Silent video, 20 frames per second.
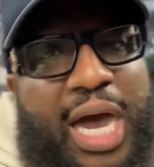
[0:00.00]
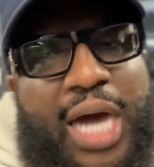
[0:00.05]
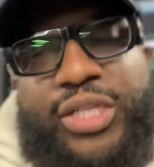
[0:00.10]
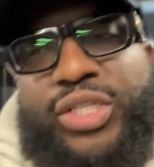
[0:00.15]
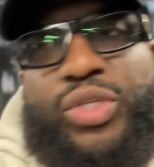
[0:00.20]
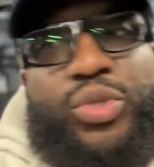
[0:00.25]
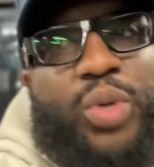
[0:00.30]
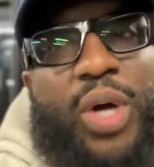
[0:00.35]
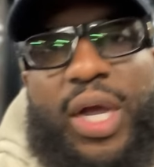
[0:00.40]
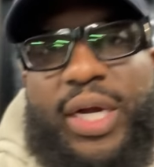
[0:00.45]

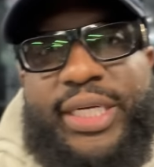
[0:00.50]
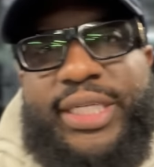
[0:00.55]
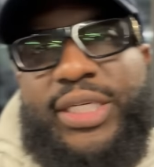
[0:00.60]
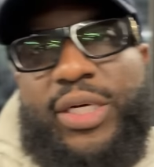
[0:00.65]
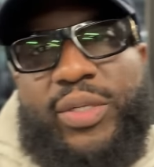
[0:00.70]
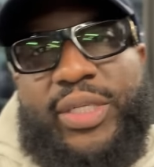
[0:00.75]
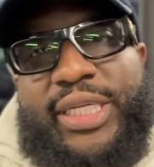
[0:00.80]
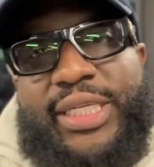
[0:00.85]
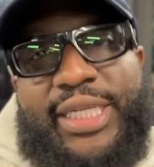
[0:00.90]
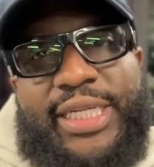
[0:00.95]
You already
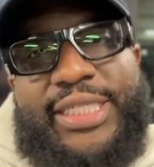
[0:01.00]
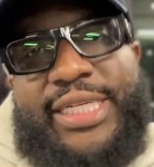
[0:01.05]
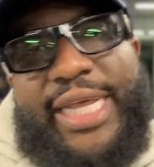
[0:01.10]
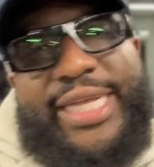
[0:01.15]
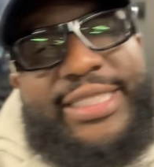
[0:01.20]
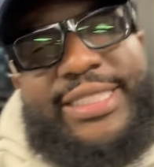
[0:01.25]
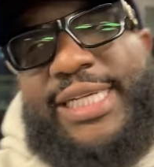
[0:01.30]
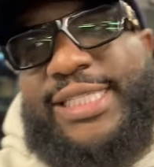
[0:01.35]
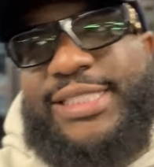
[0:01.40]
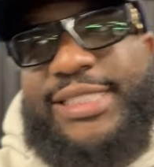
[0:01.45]
know that.
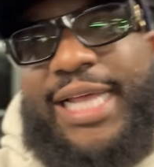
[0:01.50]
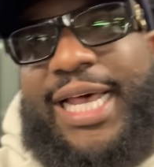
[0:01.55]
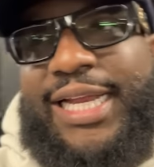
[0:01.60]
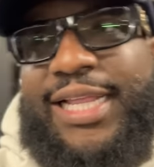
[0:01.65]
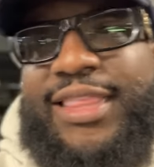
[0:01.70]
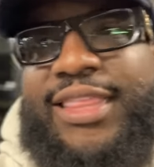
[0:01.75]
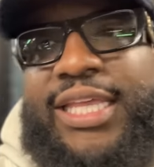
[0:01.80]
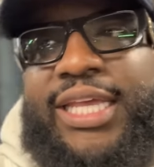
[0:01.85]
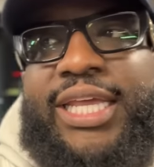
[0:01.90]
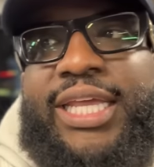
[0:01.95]
Like, that's not a
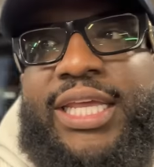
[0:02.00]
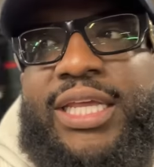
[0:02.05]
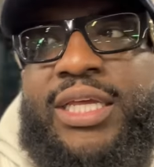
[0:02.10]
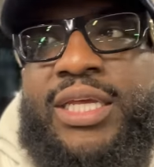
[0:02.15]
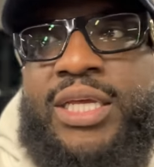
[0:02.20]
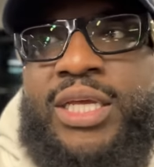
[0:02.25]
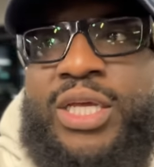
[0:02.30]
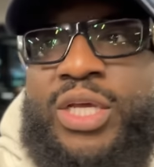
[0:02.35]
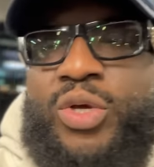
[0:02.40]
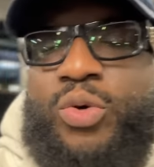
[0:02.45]
thing.
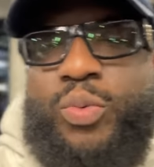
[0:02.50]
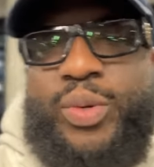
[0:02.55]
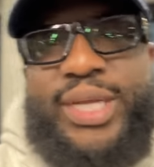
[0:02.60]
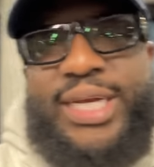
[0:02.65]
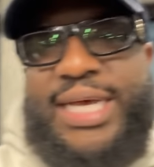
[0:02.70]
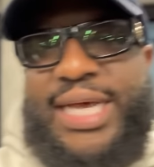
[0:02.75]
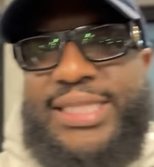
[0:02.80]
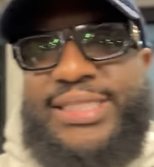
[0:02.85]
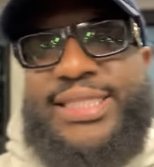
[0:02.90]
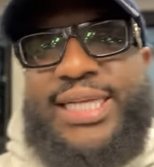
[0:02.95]
We're
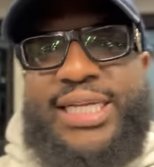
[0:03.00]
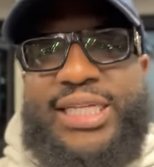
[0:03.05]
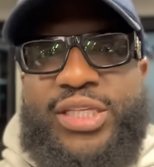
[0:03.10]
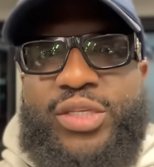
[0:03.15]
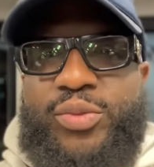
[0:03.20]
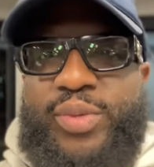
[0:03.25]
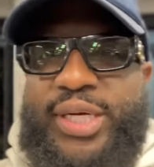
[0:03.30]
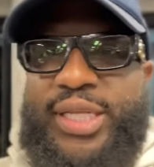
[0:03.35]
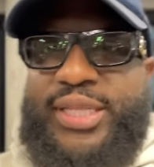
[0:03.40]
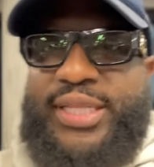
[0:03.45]
not telling
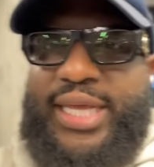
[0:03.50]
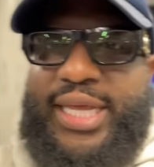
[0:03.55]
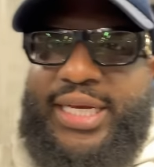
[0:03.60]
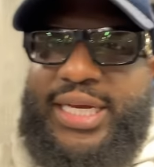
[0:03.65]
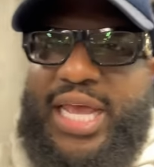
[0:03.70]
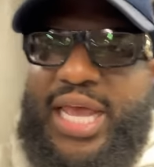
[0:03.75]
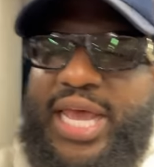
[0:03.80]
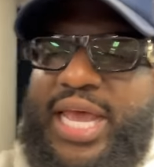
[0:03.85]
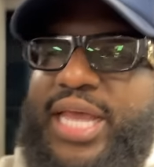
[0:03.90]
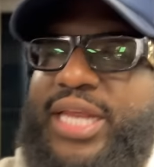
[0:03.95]
you anything
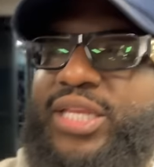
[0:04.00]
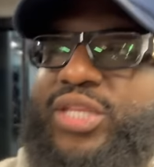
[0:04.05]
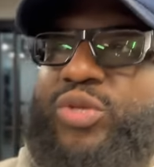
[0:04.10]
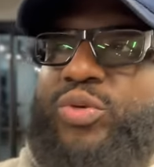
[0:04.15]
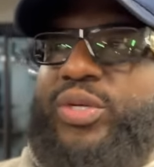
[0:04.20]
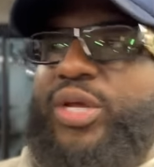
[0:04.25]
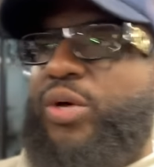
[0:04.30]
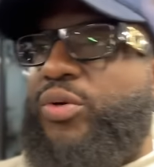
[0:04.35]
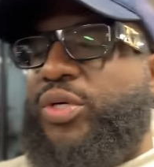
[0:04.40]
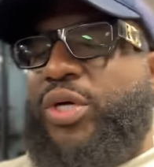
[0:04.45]
that you
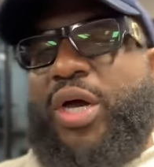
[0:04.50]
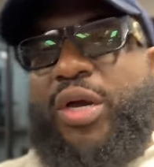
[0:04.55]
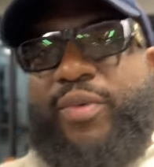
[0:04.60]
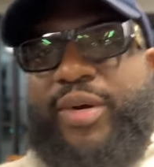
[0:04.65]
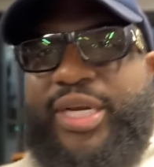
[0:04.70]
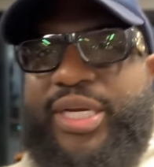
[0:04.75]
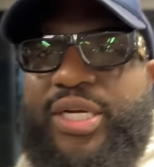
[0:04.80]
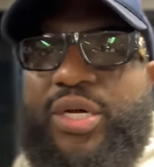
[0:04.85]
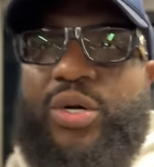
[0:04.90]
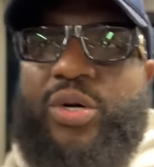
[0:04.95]
don't
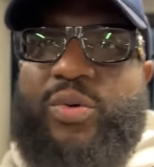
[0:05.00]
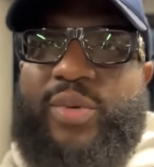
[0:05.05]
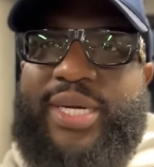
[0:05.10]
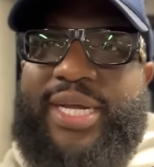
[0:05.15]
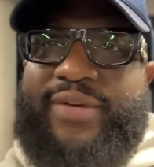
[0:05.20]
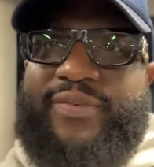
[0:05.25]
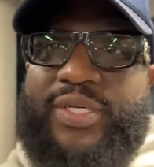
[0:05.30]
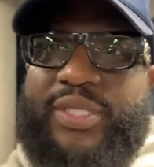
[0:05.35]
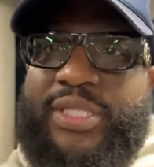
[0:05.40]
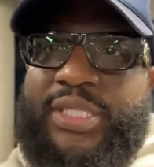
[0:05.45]
already know or
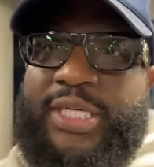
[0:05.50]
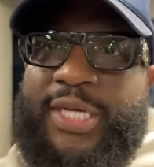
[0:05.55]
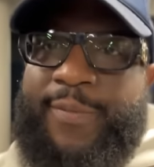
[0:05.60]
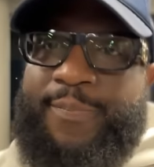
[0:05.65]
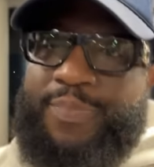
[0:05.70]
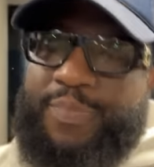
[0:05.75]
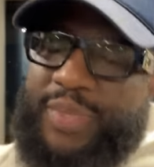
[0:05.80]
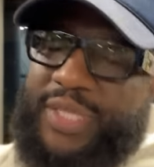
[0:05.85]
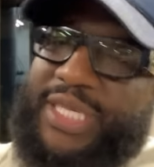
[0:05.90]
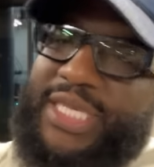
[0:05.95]
whatever.
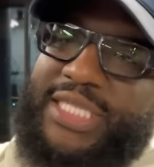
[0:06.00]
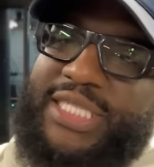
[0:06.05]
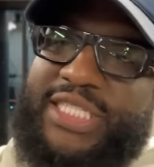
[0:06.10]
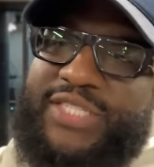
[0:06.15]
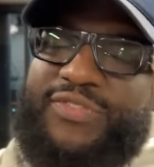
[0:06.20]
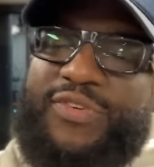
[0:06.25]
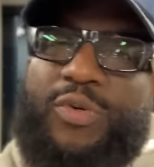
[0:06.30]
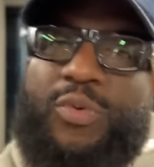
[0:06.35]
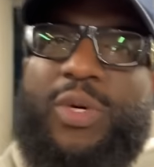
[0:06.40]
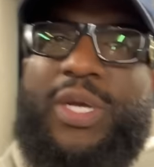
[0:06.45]
But this is
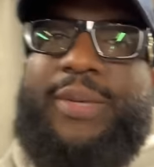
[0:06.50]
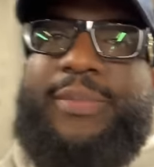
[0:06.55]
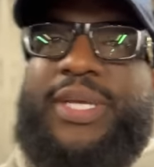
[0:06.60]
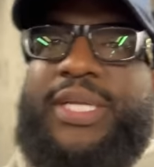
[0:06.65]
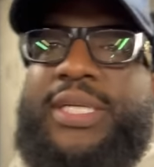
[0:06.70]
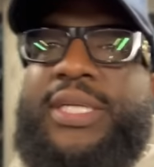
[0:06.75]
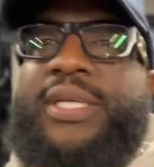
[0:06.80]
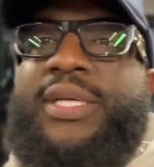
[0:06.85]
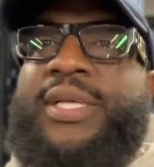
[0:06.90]
for women.